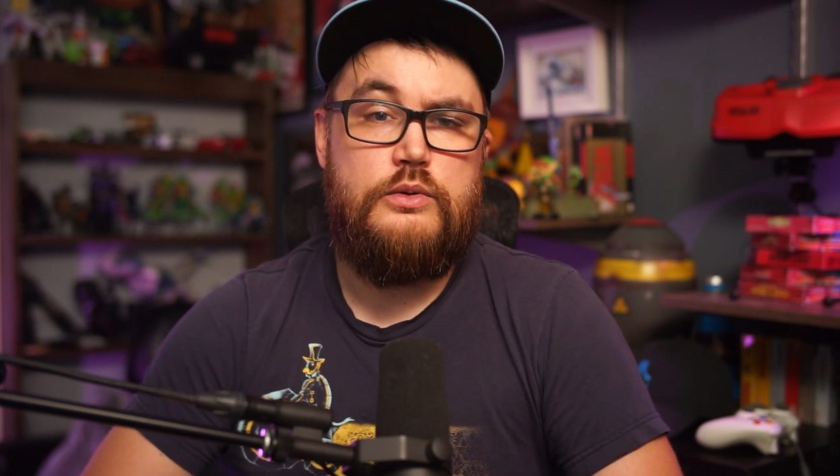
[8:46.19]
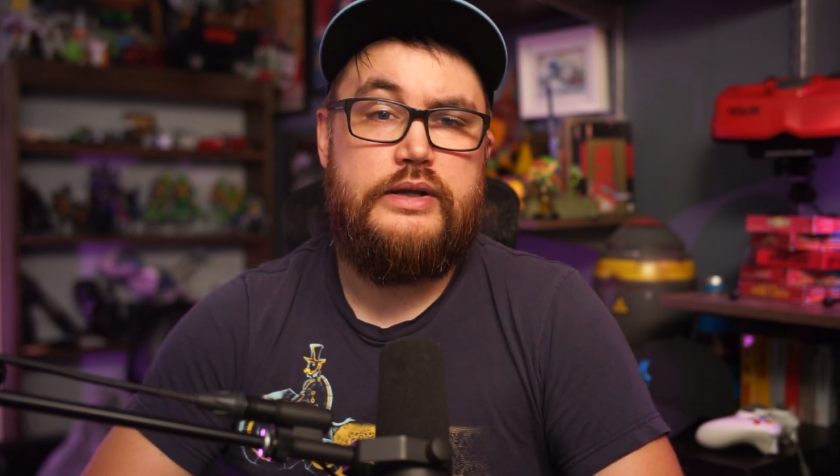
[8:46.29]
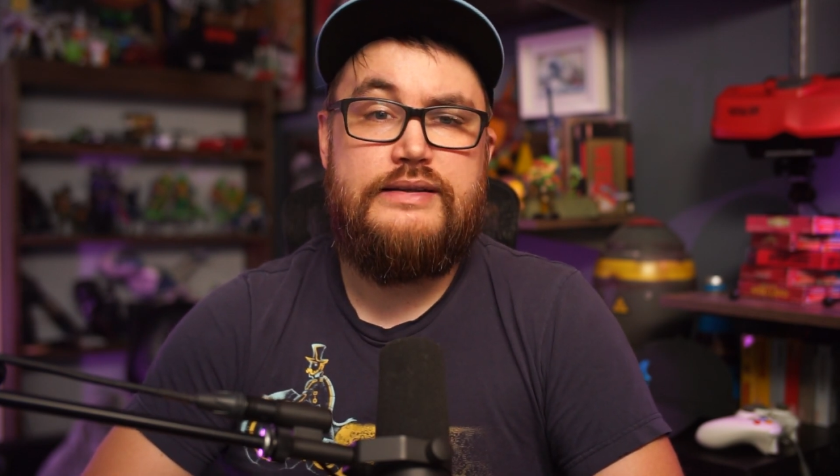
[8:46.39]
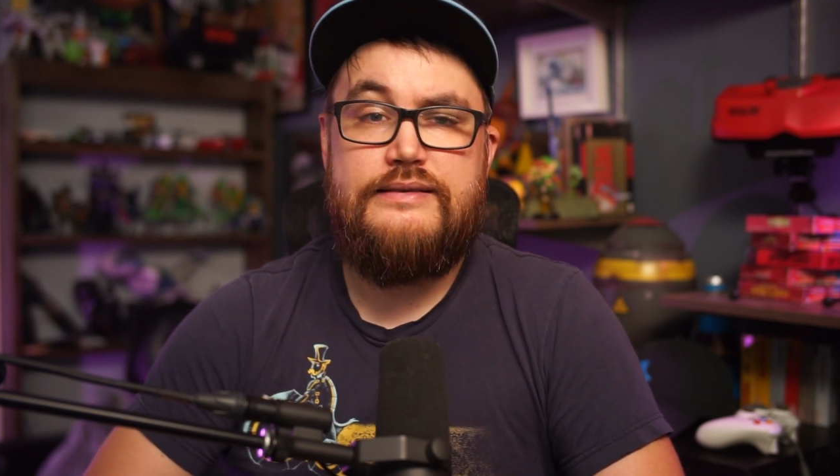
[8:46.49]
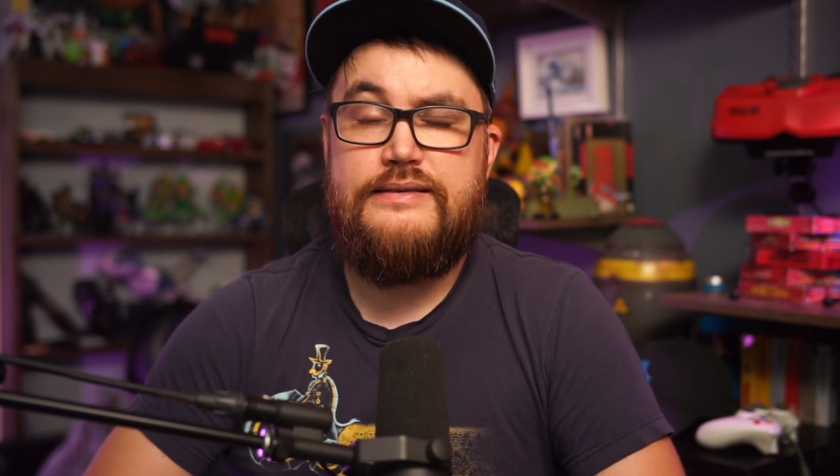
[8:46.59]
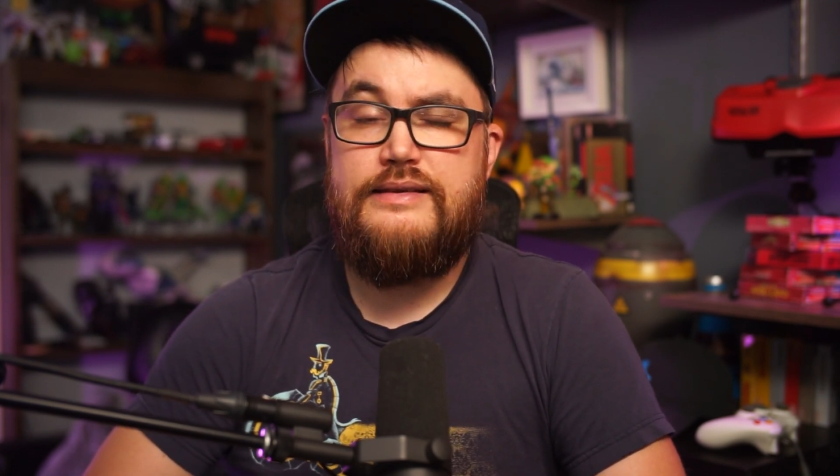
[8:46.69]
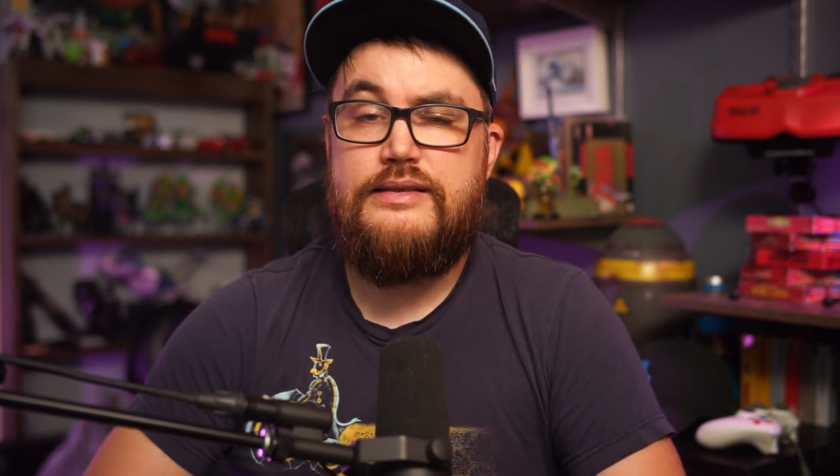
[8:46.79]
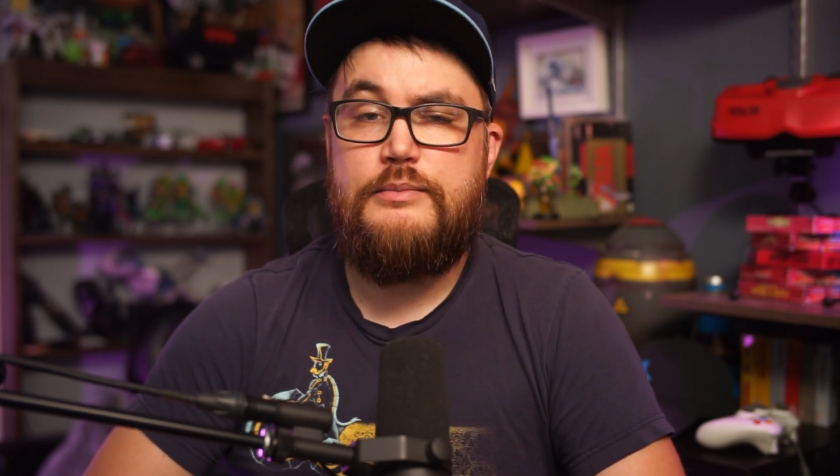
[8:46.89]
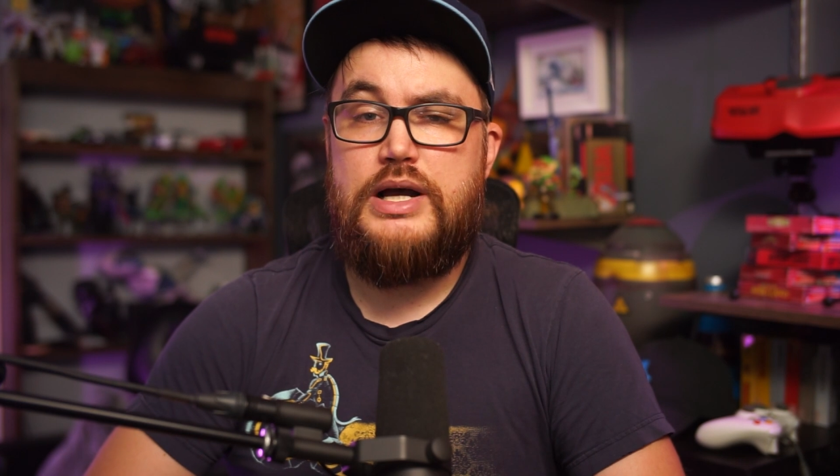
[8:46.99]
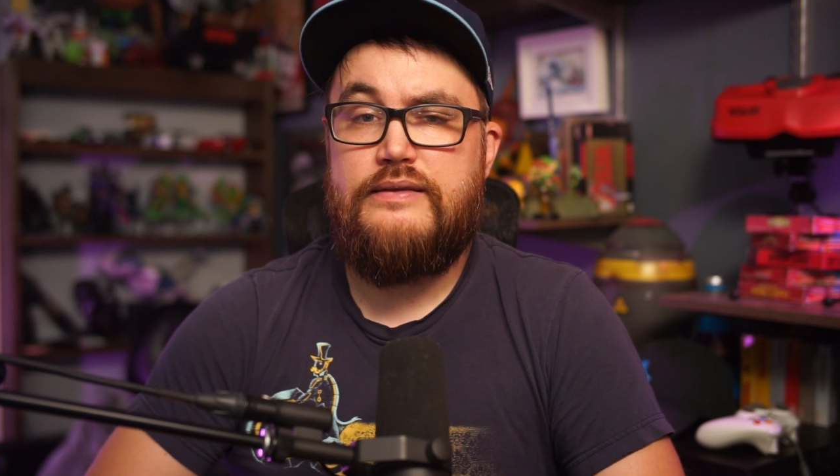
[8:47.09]
I did see
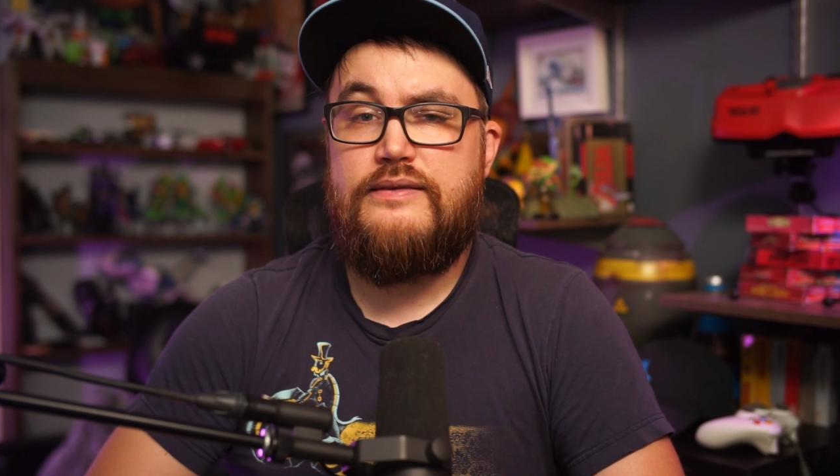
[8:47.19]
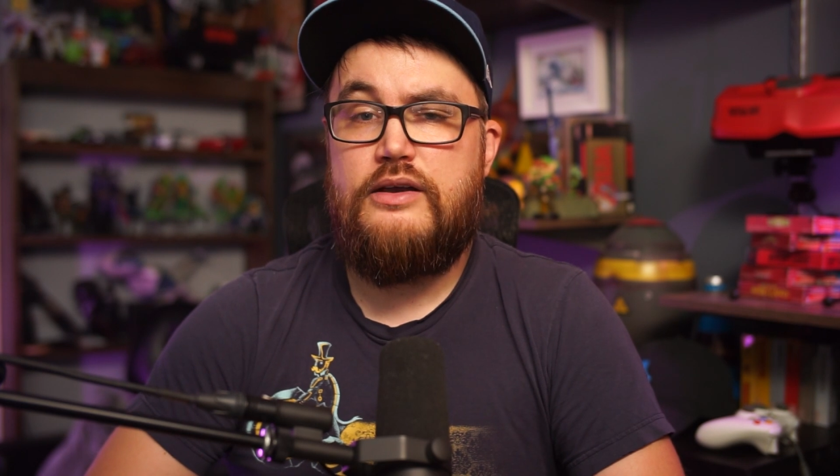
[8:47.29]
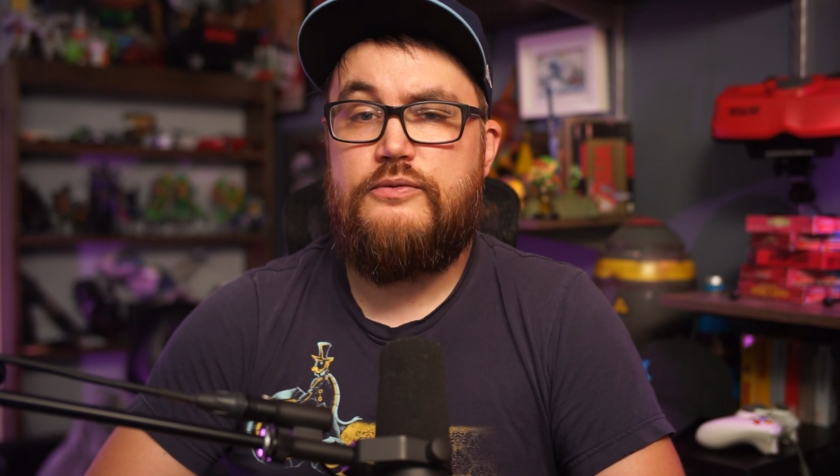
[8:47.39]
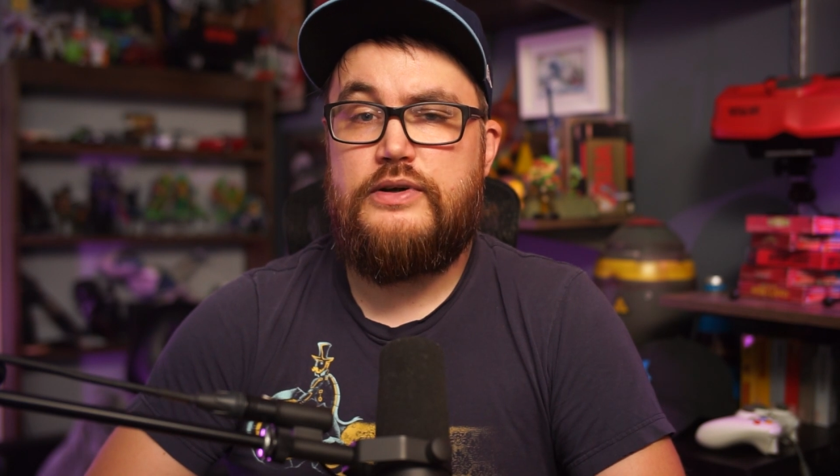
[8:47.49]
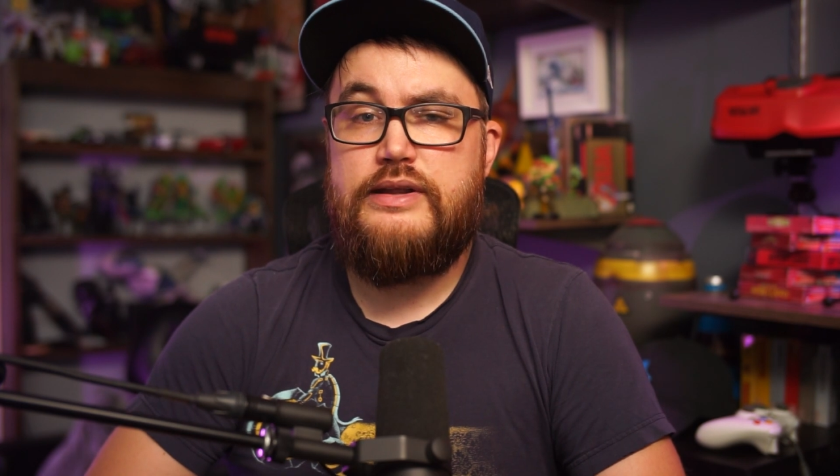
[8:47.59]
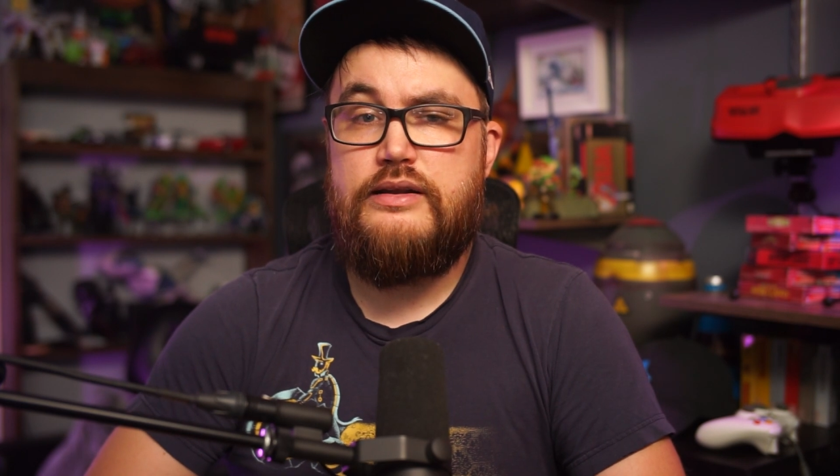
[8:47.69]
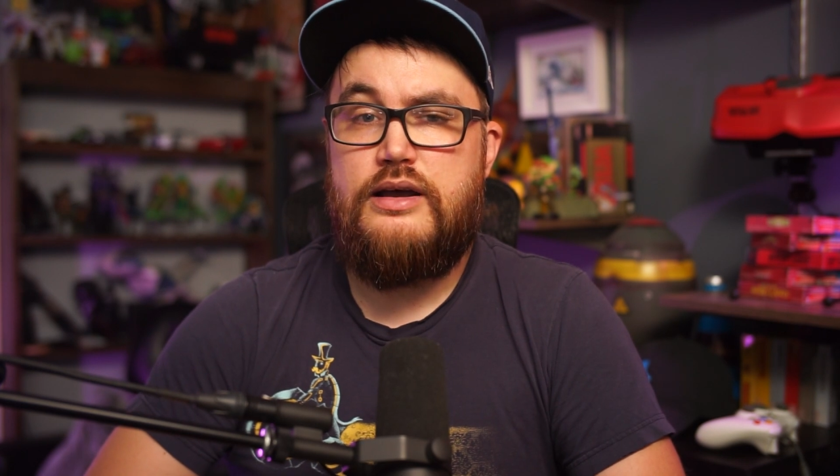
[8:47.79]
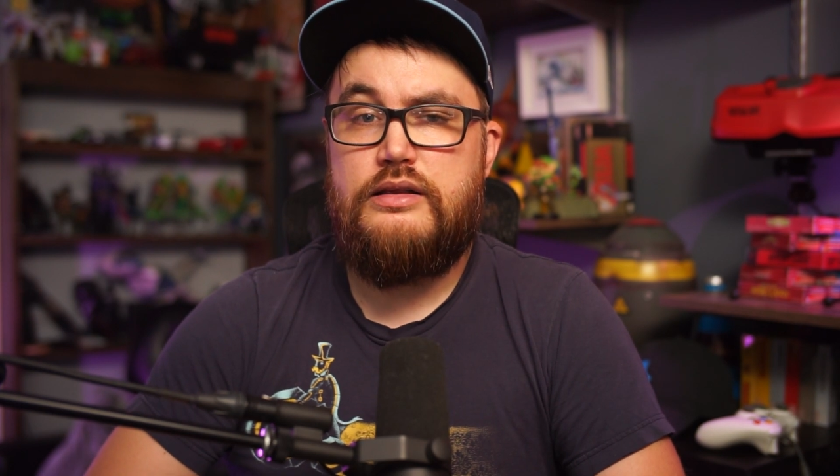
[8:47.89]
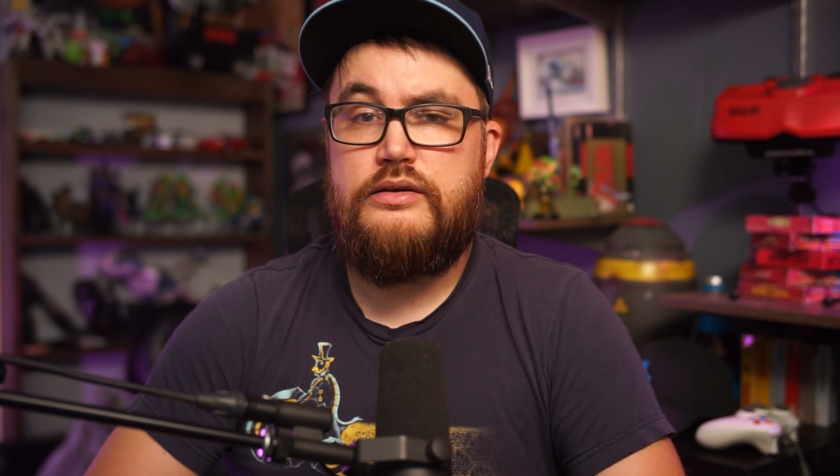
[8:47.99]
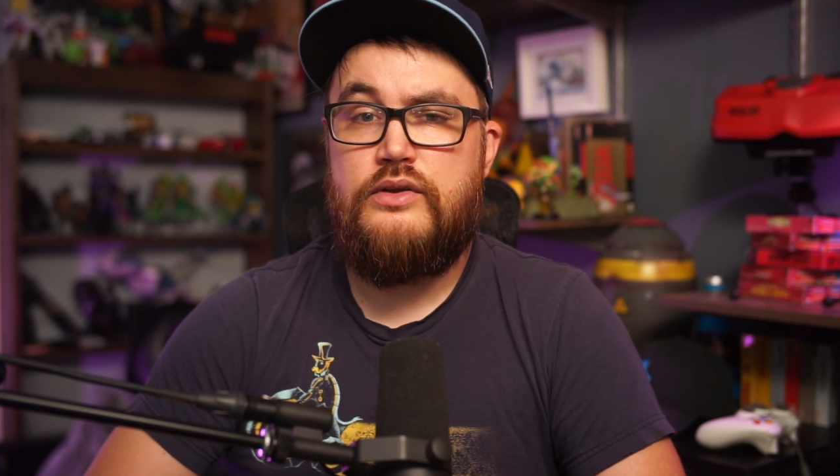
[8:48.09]
them on sale for
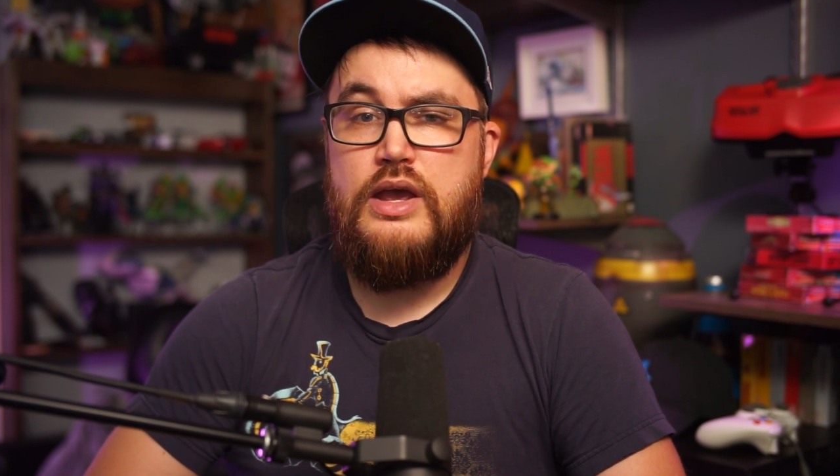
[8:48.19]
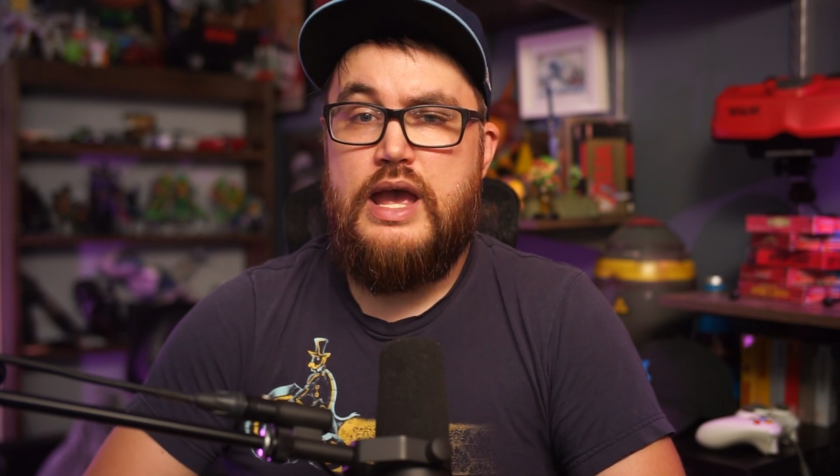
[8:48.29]
$10,